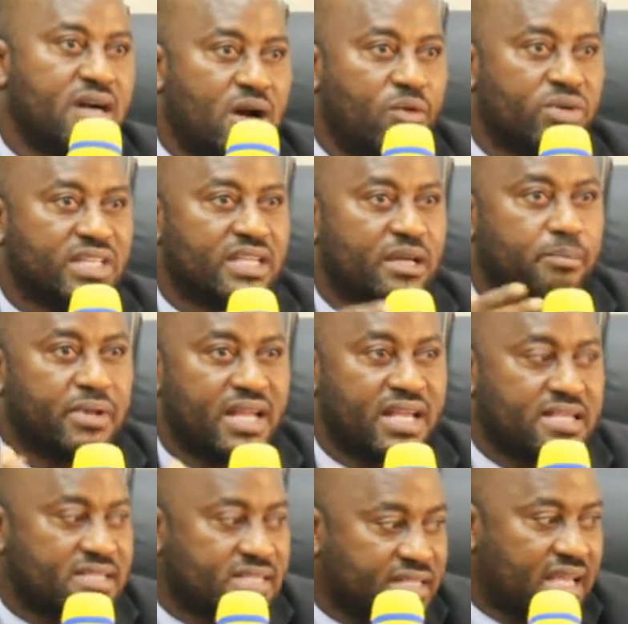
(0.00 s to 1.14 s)
and what are the
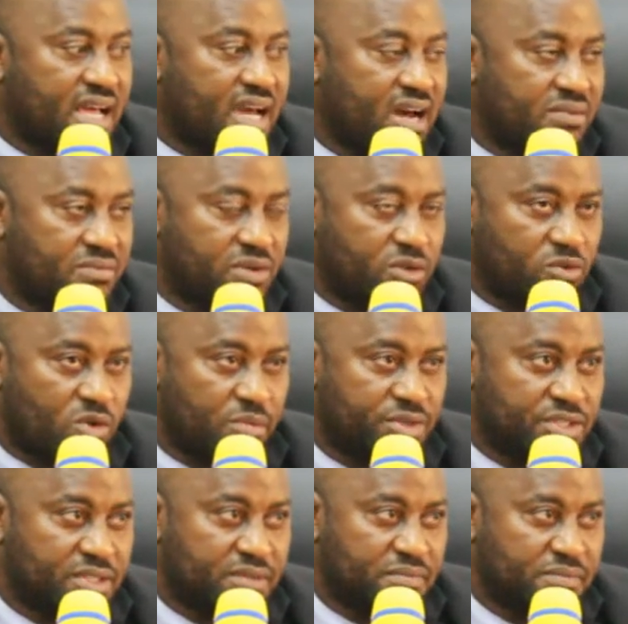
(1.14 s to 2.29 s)
plans that I have for the
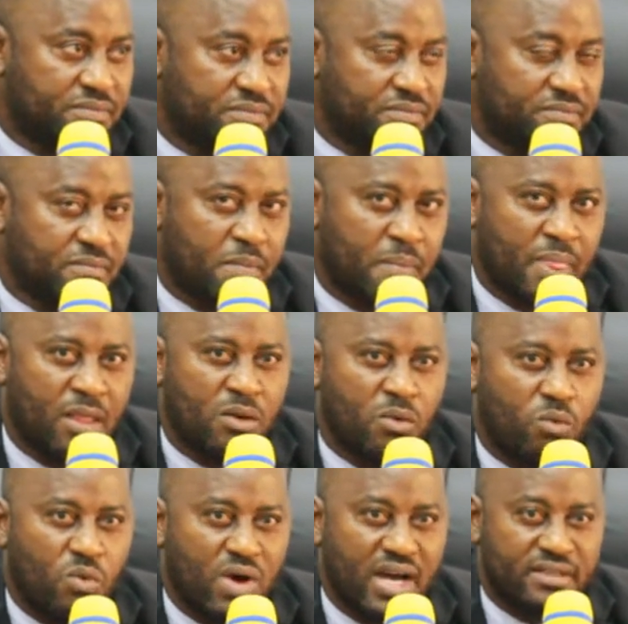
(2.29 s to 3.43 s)
commission.
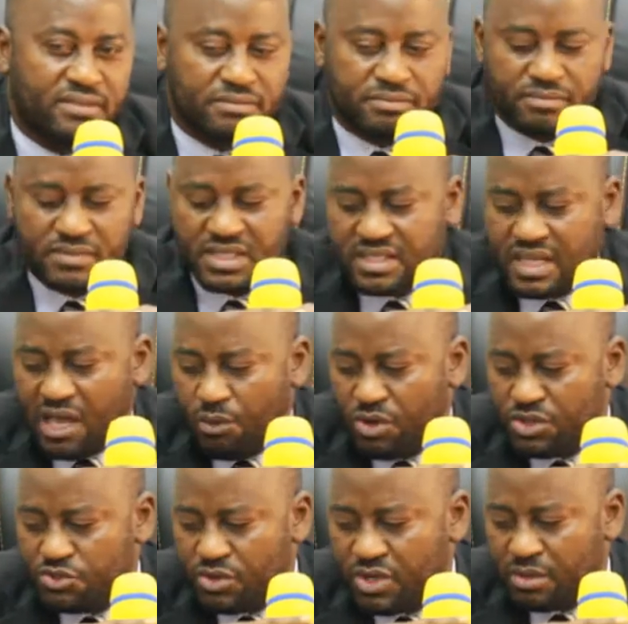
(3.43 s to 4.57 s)
One is I
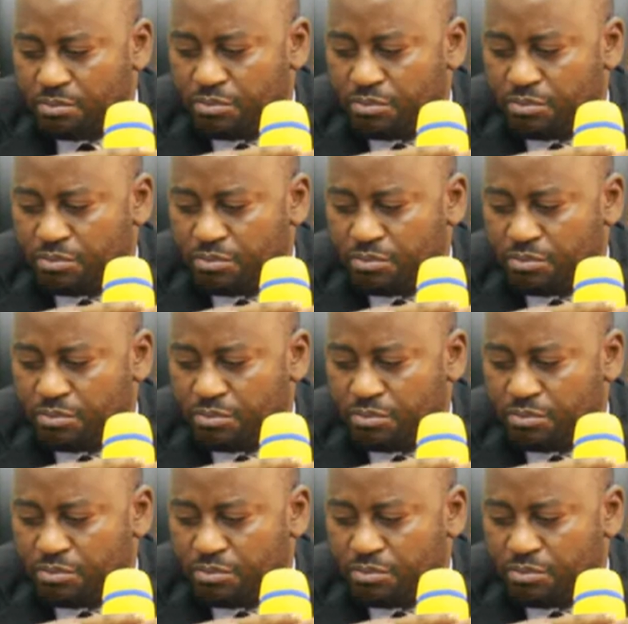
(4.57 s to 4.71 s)
want to